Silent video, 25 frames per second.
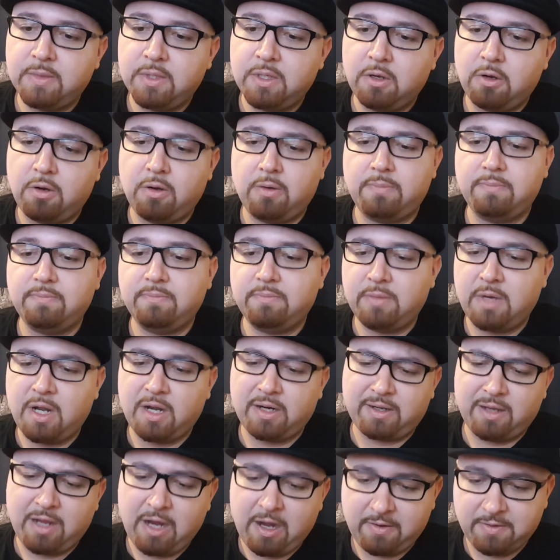Or,
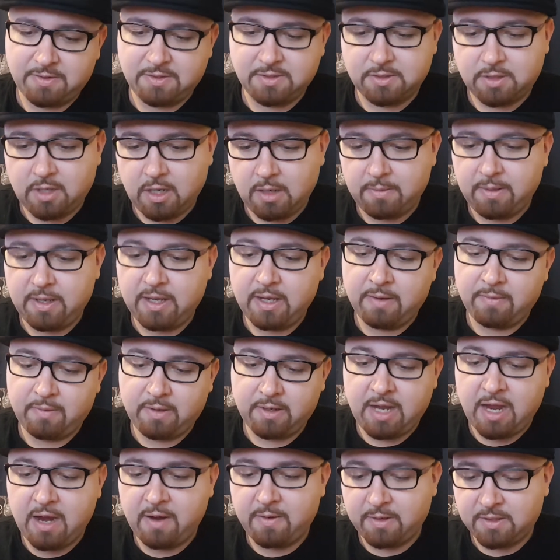not Harrison's Comics,
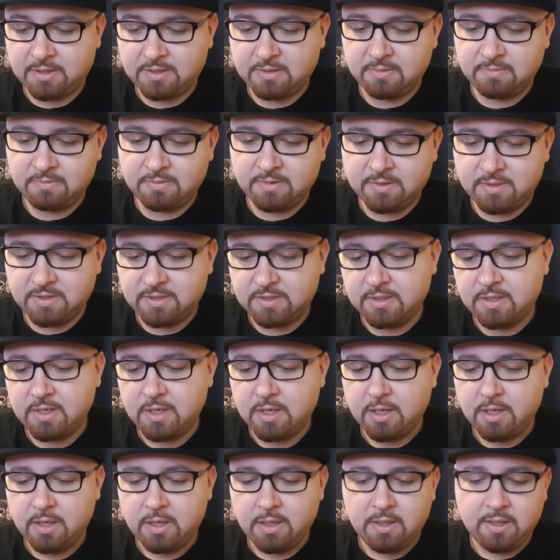Harrison's
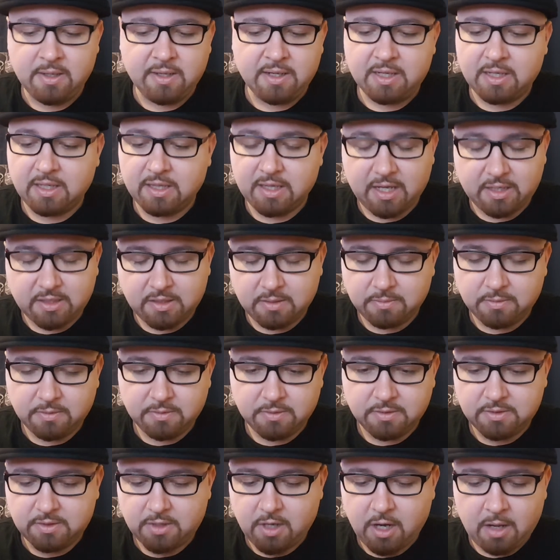
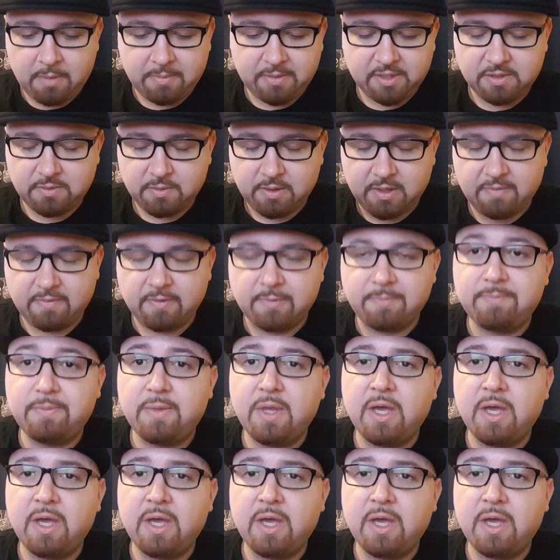Collectibles Comics, whatever.